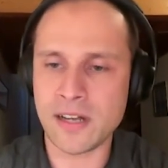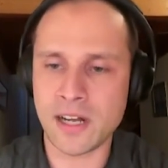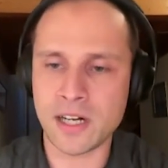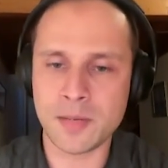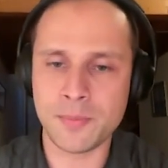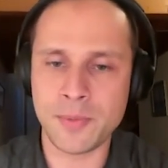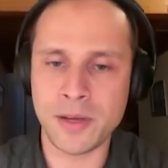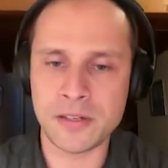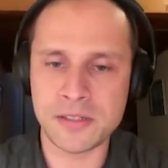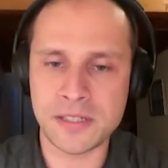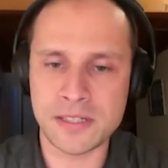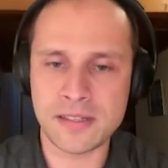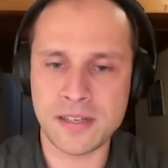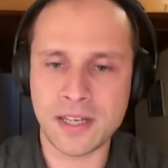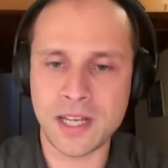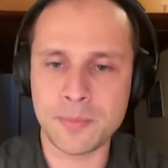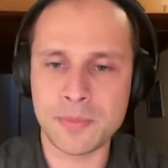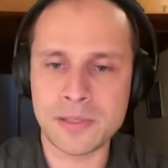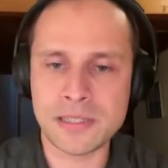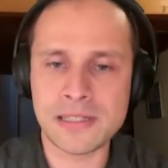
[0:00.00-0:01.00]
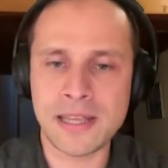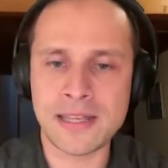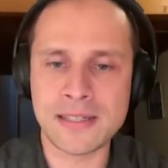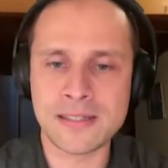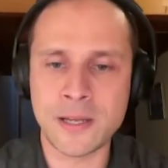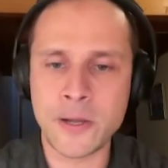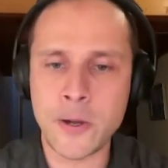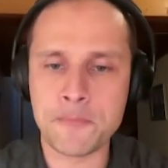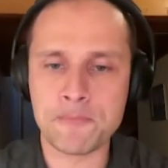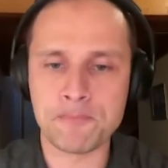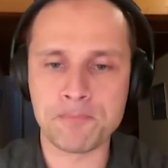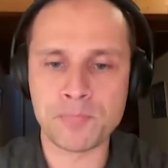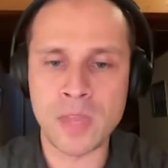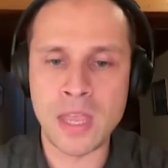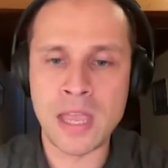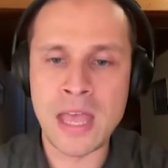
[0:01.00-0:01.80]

talked about just a couple of slides ago.